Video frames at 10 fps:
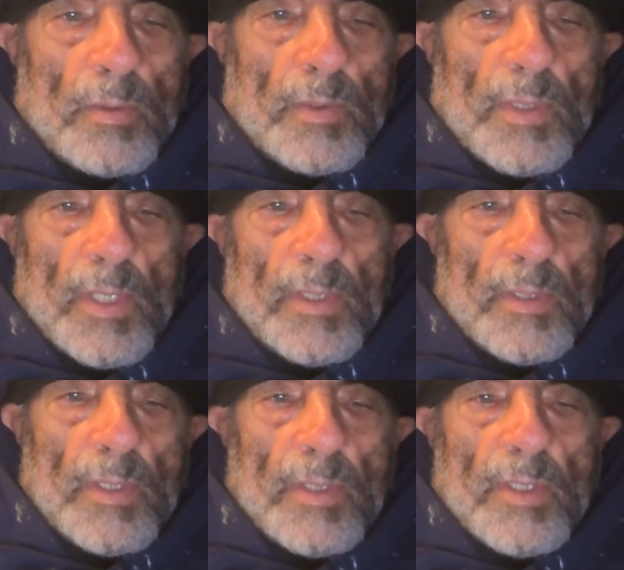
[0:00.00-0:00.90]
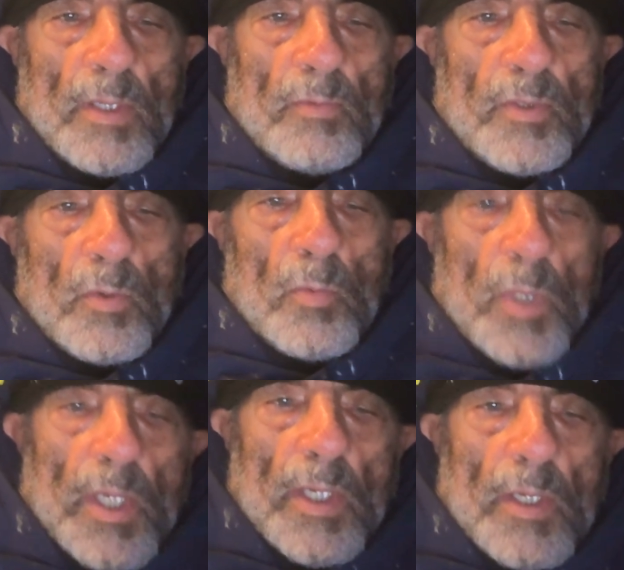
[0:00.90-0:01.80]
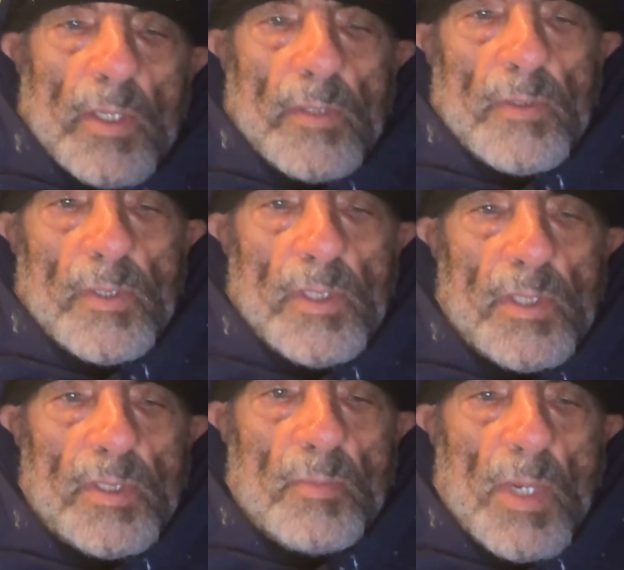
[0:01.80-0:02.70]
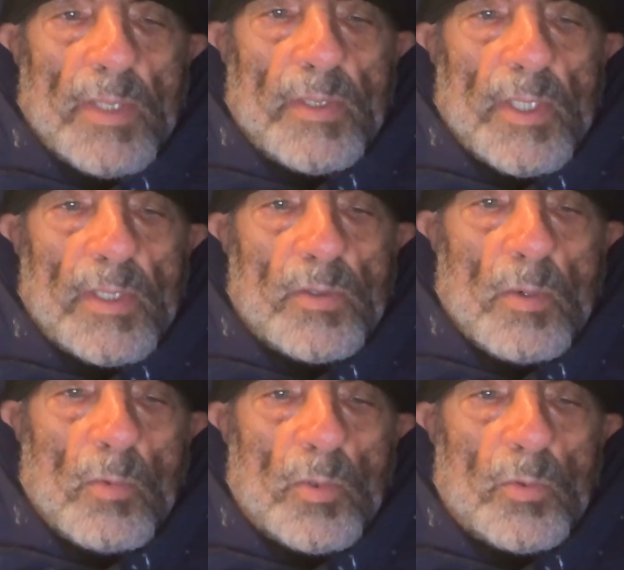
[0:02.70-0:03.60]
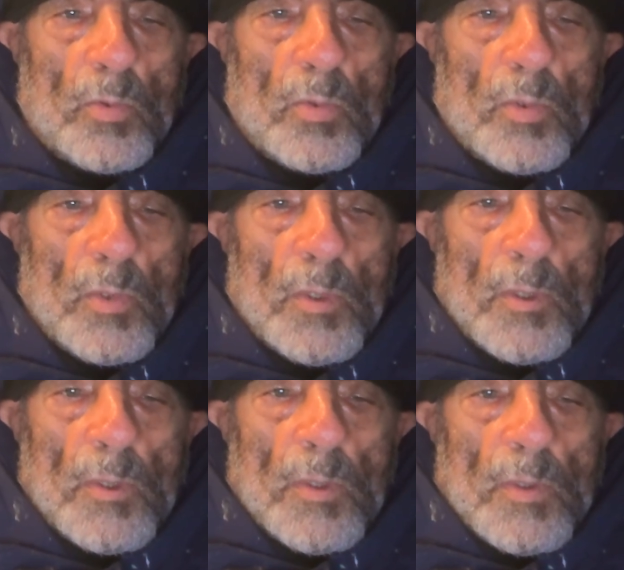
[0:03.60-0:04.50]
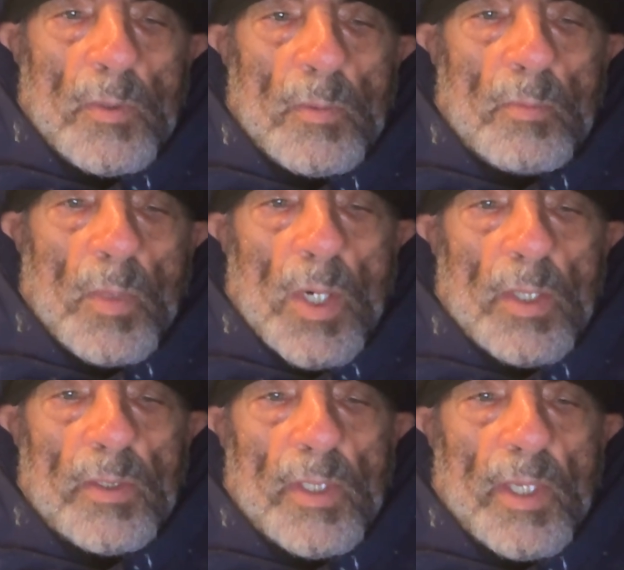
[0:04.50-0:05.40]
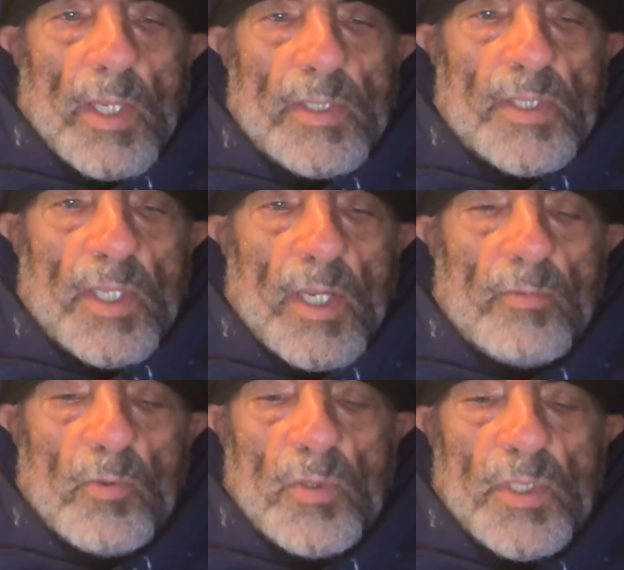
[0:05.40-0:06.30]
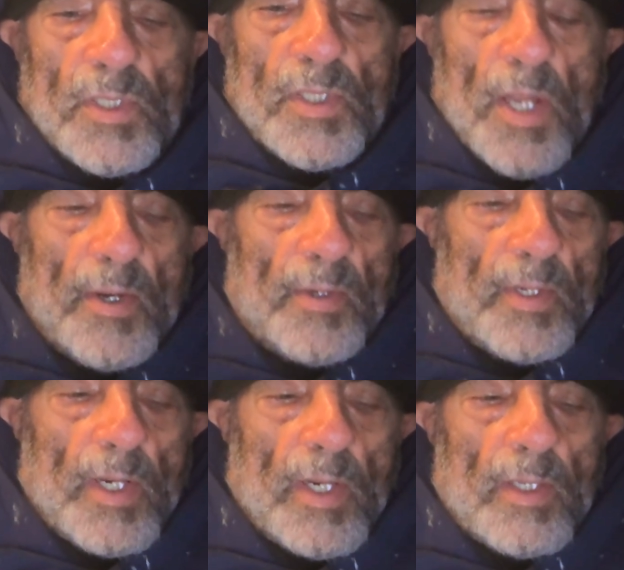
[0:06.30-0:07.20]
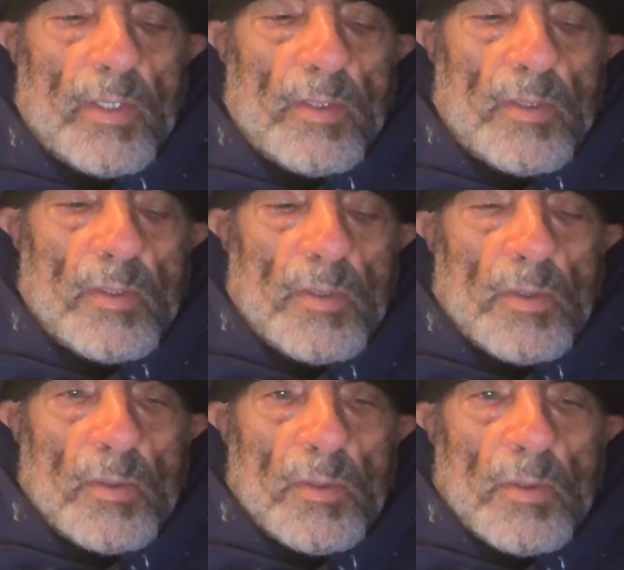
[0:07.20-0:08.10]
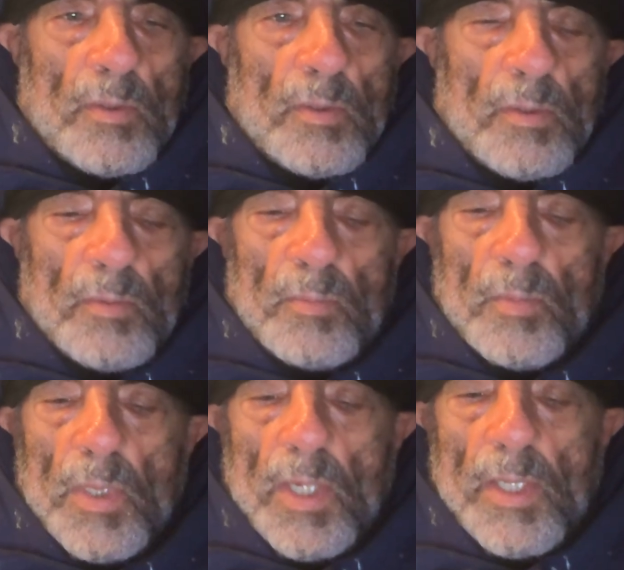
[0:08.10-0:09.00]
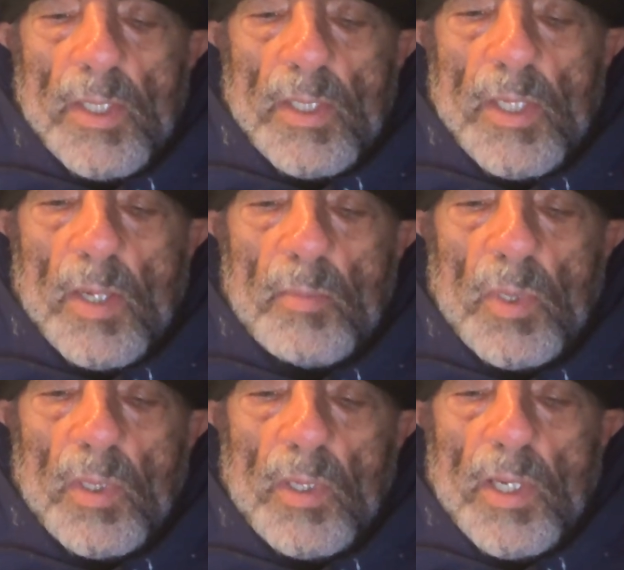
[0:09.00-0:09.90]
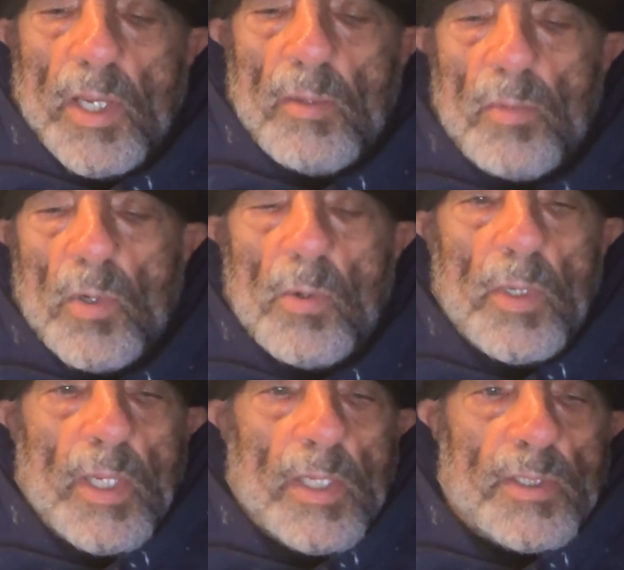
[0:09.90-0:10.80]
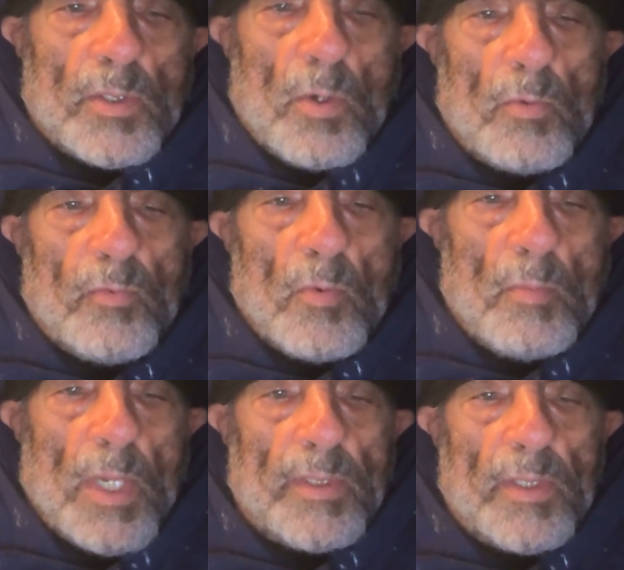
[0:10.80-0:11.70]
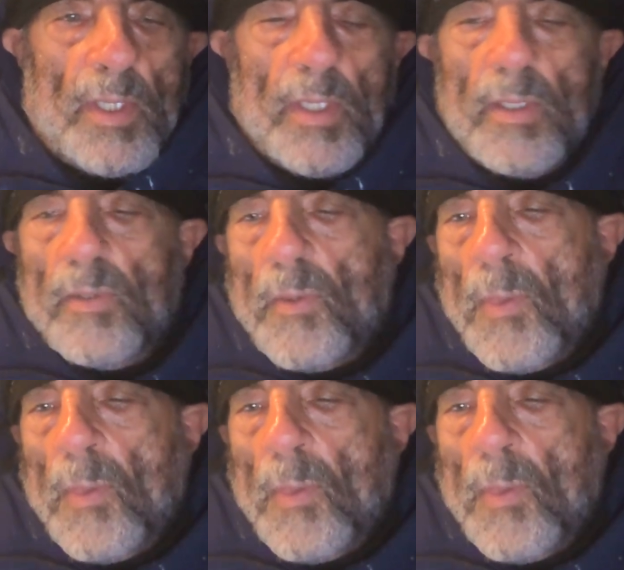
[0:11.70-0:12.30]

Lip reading: Then the day of the week is Monday, so I'm going to mark the SA for Saturday by capital M lowercase o for Monday,